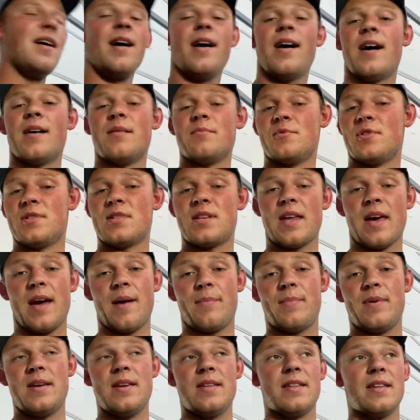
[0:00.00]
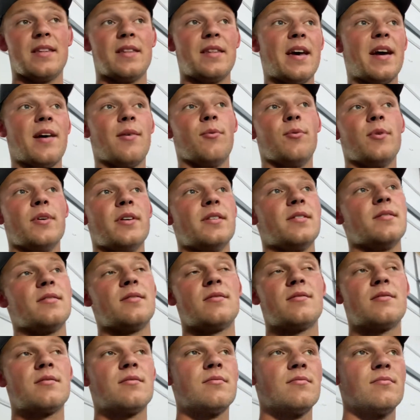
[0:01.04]
I'm just happy that that
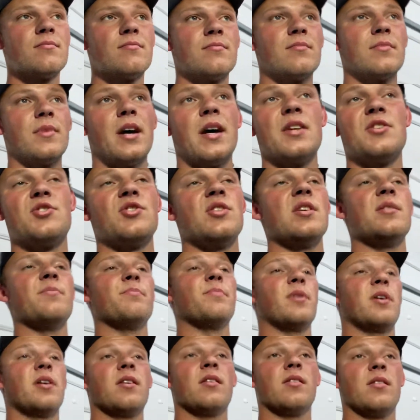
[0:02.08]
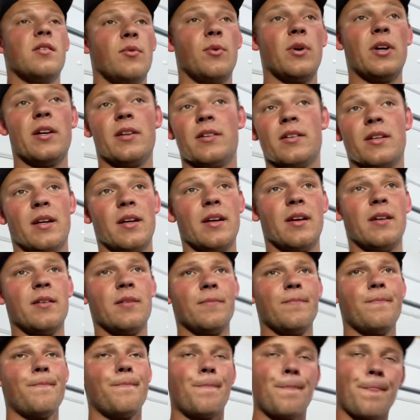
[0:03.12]
was a cheap part. Well,
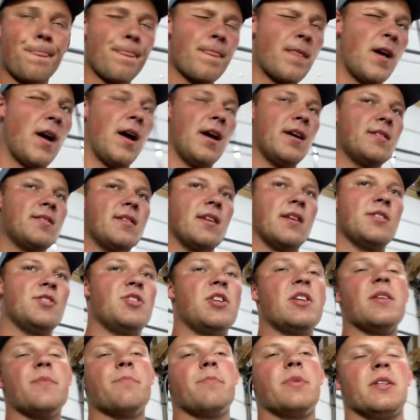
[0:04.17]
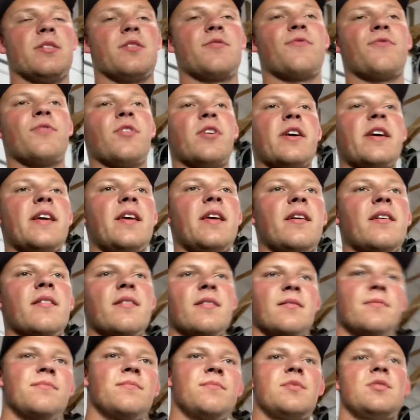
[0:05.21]
I say cheap, but it's free.
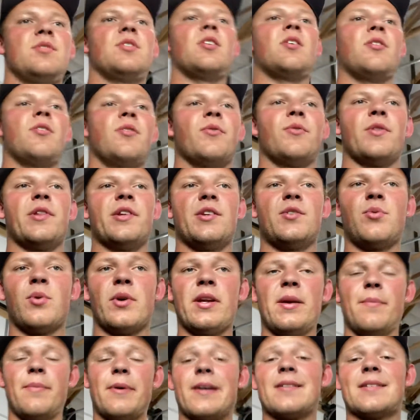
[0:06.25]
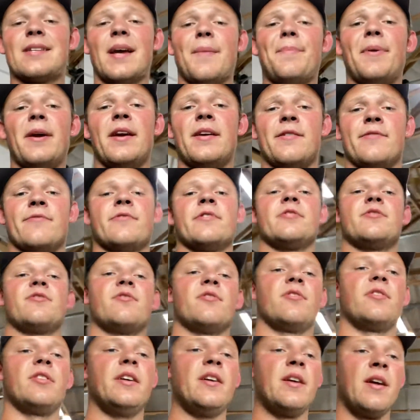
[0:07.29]
So the 20 bucks I paid
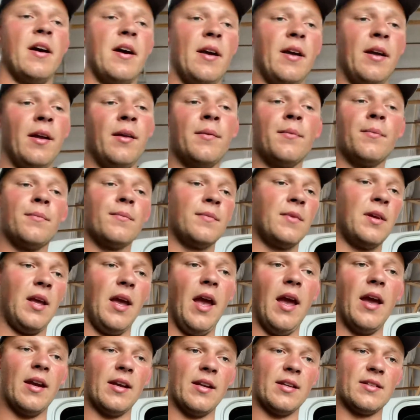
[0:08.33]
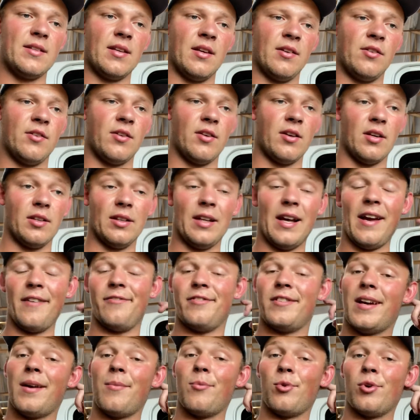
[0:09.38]
originally, and it's under a
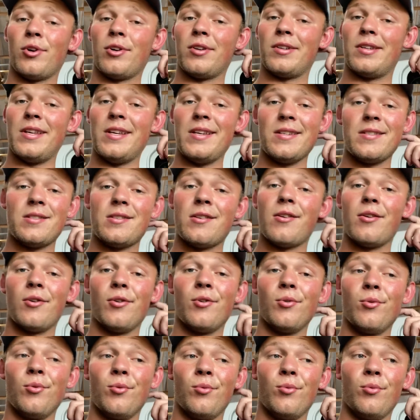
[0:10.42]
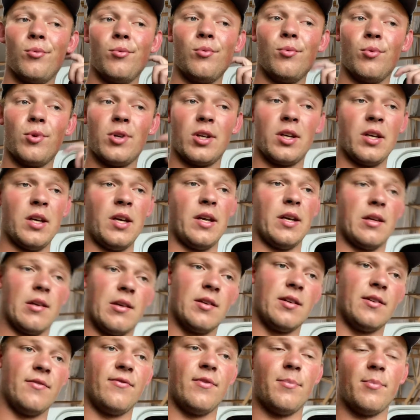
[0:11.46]
lifetime warranty, so we're good.
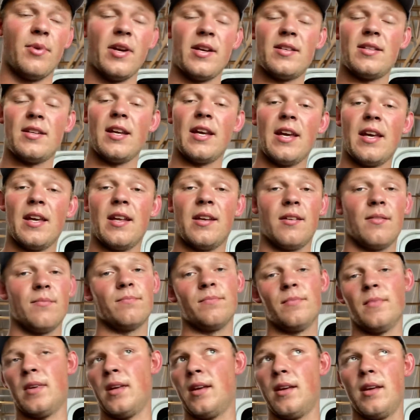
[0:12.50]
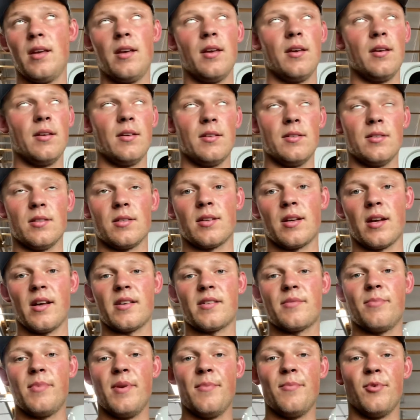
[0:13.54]
If it breaks again, it just
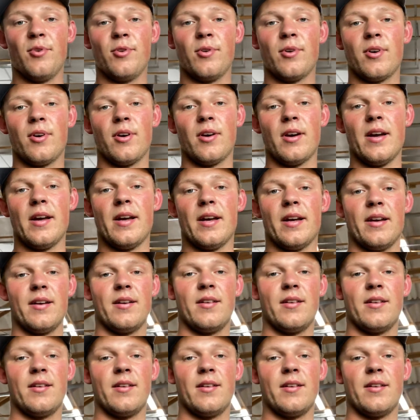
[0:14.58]
cost me more